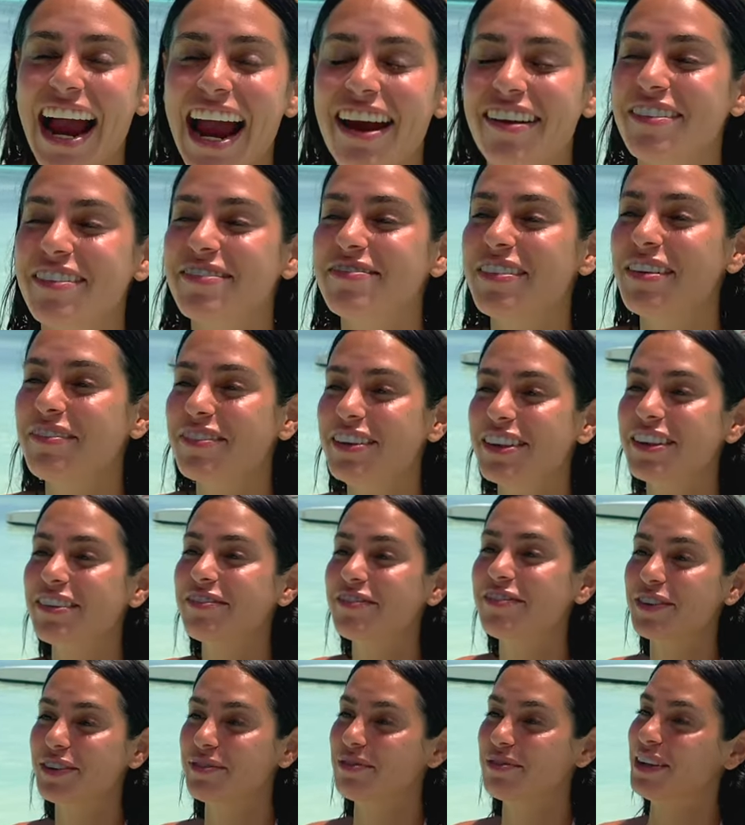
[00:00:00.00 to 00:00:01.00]
remember the
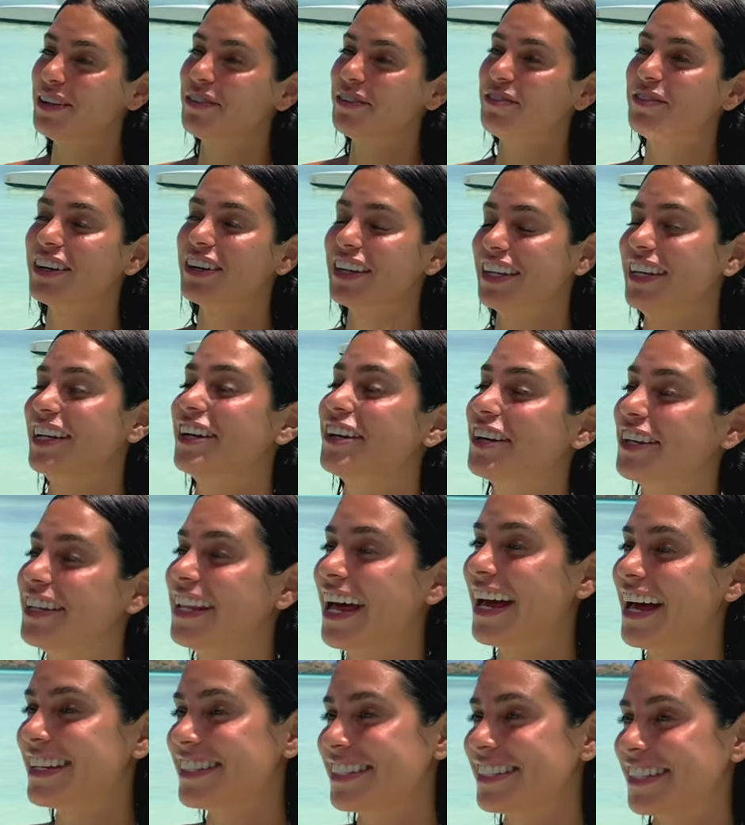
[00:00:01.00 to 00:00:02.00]
food being really good
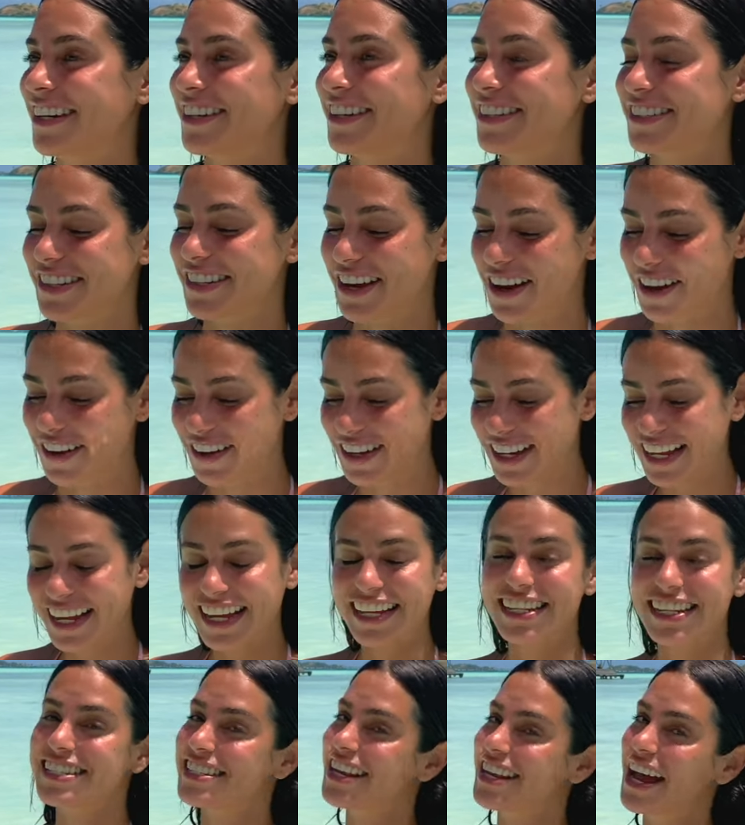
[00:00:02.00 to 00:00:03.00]
last year. So
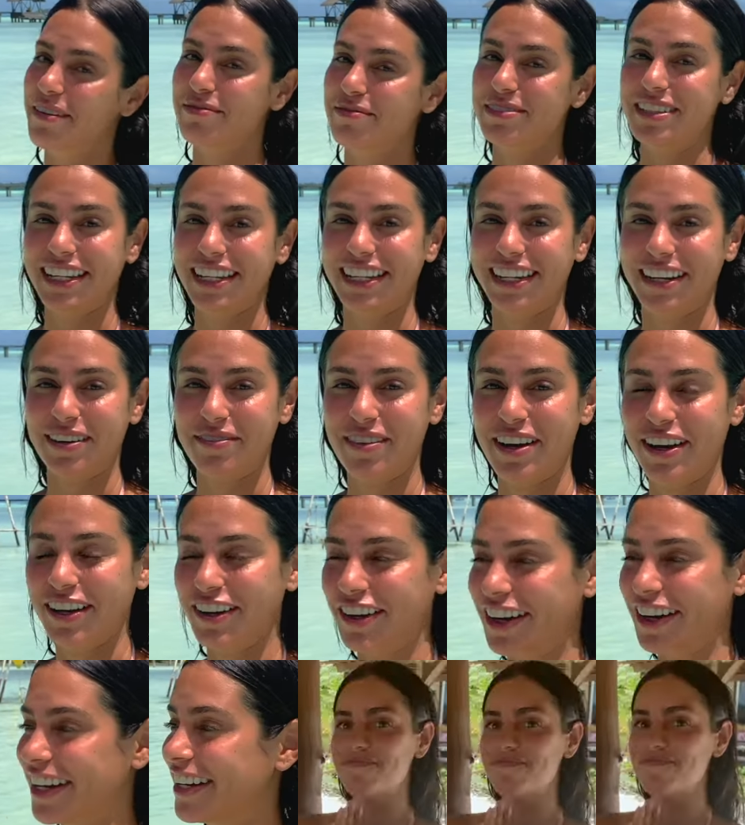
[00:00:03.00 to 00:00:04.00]
Time to eat. I'm hungry.